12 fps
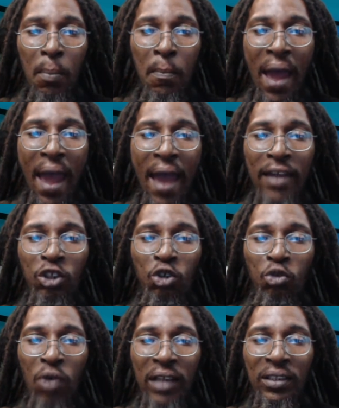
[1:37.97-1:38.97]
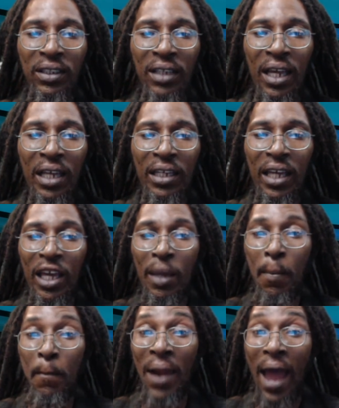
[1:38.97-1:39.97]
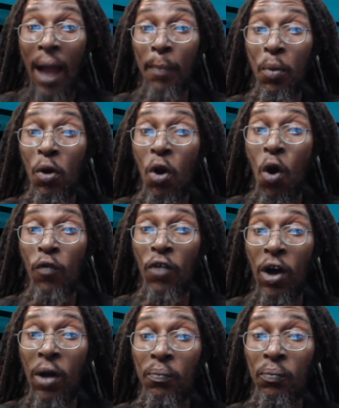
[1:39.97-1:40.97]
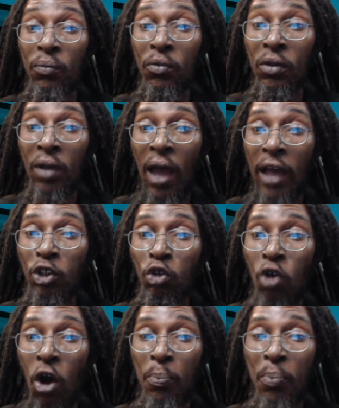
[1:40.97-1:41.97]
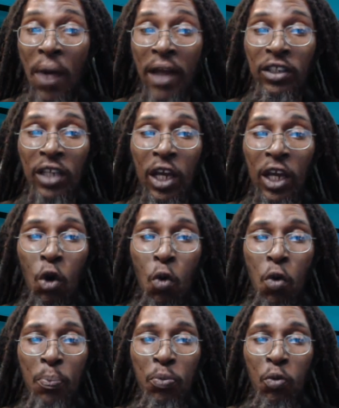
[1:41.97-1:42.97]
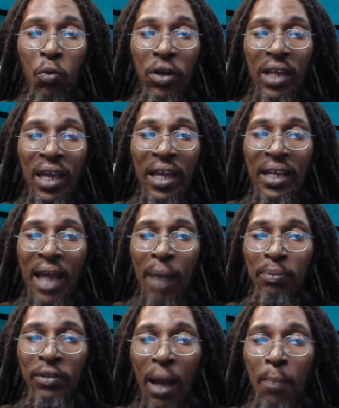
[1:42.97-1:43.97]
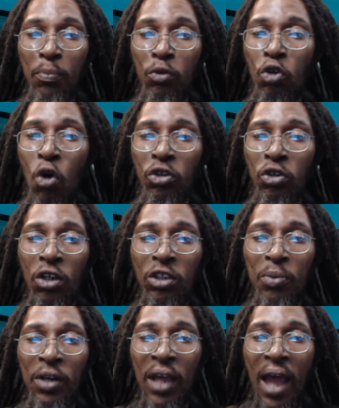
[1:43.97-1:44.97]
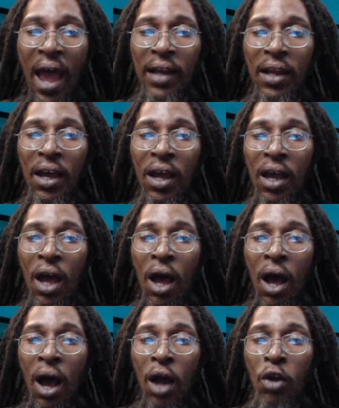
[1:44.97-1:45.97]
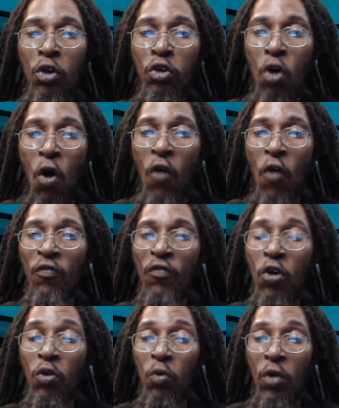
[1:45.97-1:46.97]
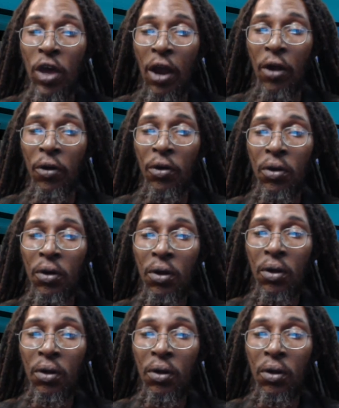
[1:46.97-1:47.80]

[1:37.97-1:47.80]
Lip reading: The man dressed in a black pullover and short pants equipped with a knapsack, noticeably had no footwear.